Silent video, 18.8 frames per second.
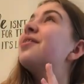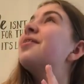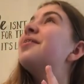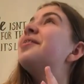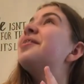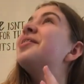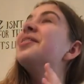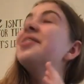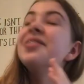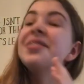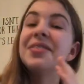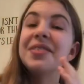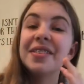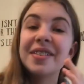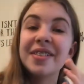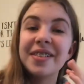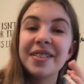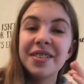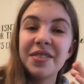Dude.
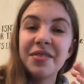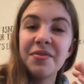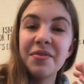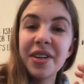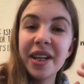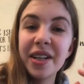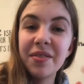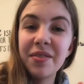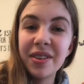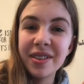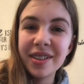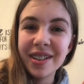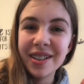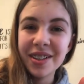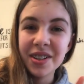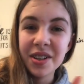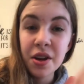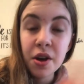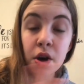Wait,
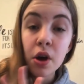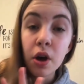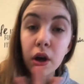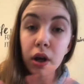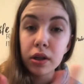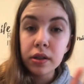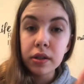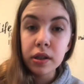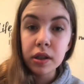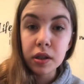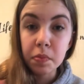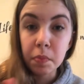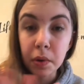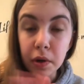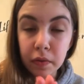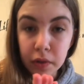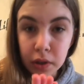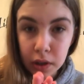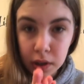Also, this is
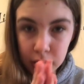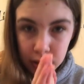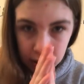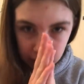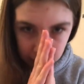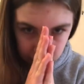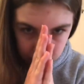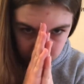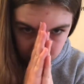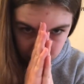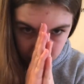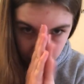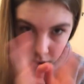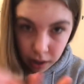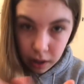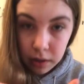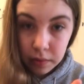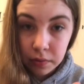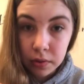perfectly safe in here.
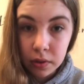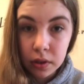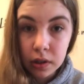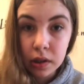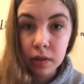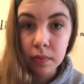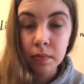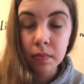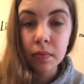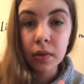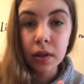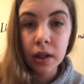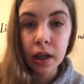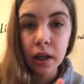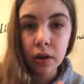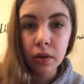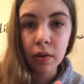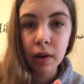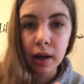They
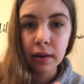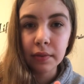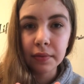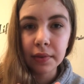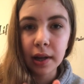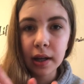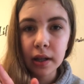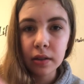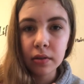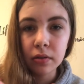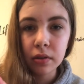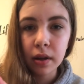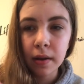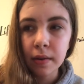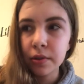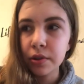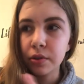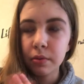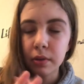know how to fly. I
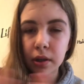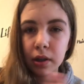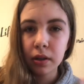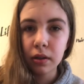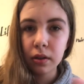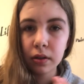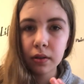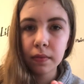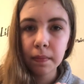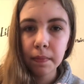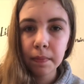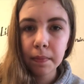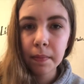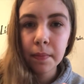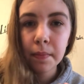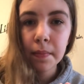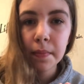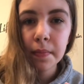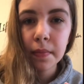just want to
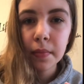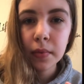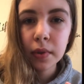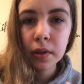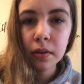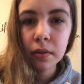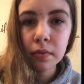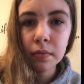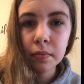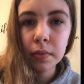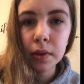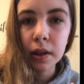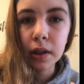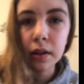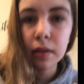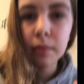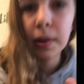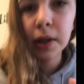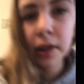be clear about